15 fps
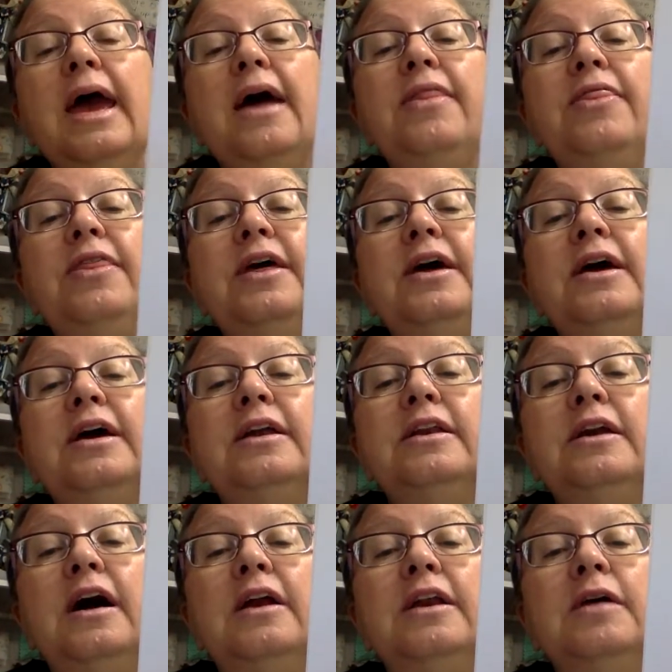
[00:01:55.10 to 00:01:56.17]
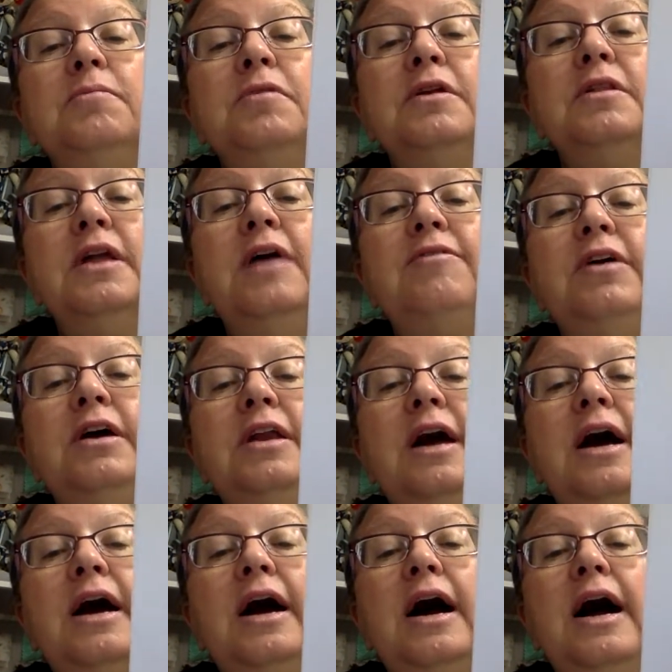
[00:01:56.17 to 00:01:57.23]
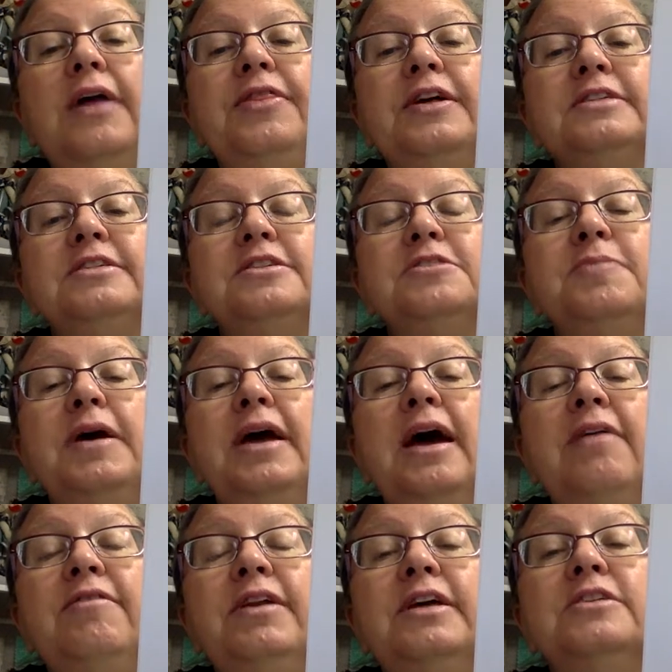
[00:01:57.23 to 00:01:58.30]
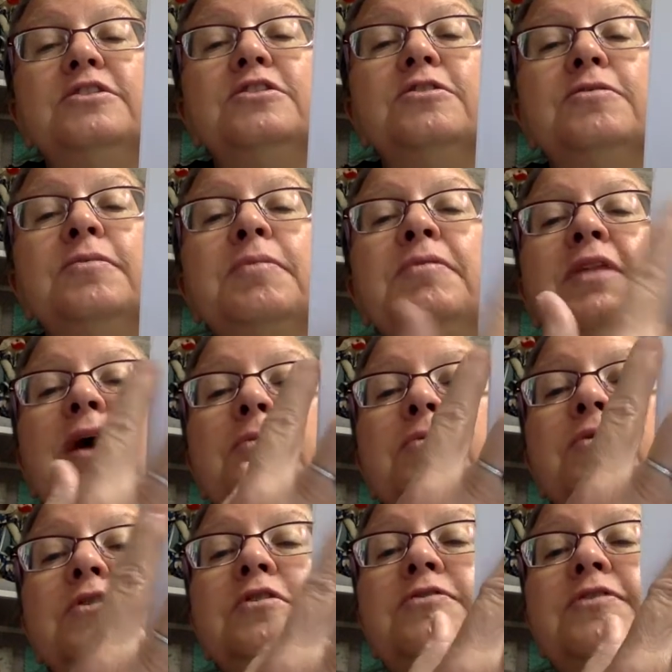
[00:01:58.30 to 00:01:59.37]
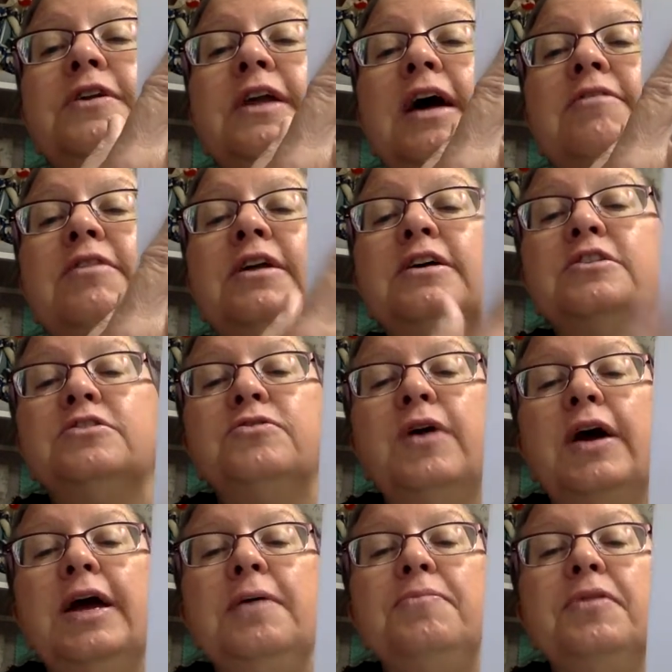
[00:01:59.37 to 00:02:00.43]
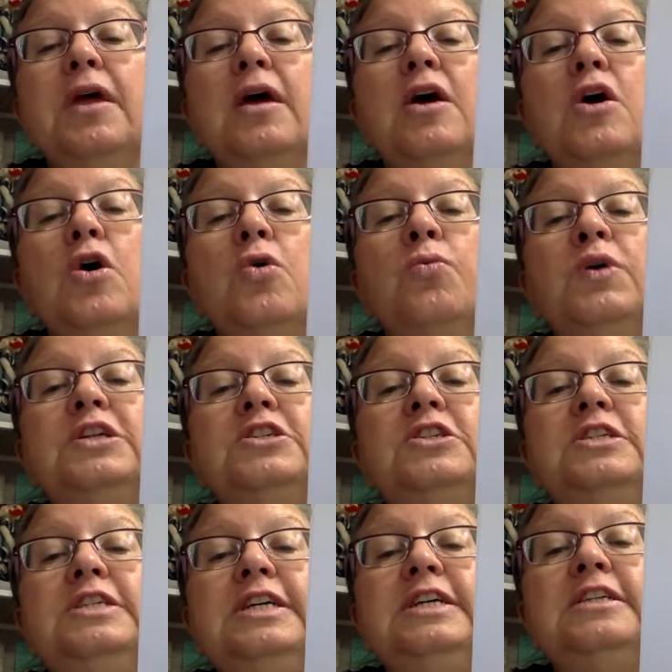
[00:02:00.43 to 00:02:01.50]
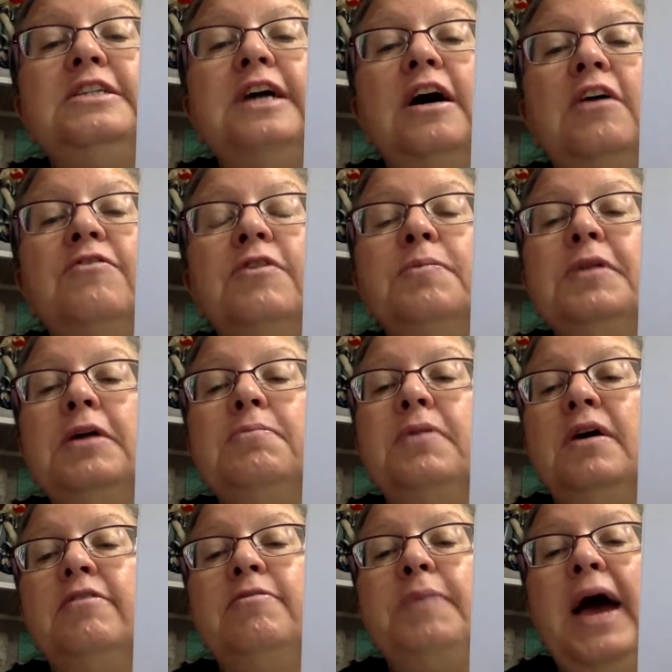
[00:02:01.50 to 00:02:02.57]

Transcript: And then on number 11, this is my evidence. So remember that proof and evidence, right? Which detail from the above